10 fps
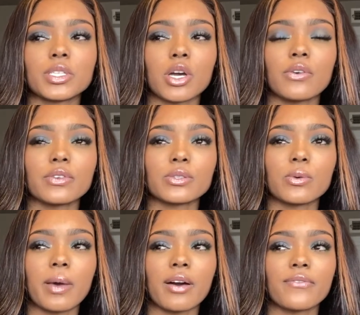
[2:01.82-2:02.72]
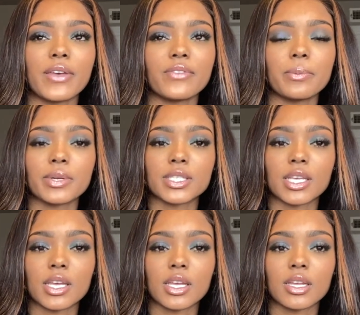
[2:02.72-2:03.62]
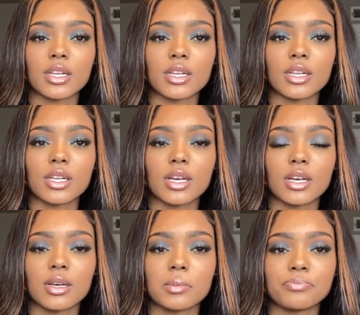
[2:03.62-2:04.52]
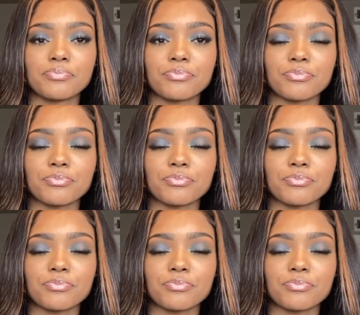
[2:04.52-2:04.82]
over to about 50% um,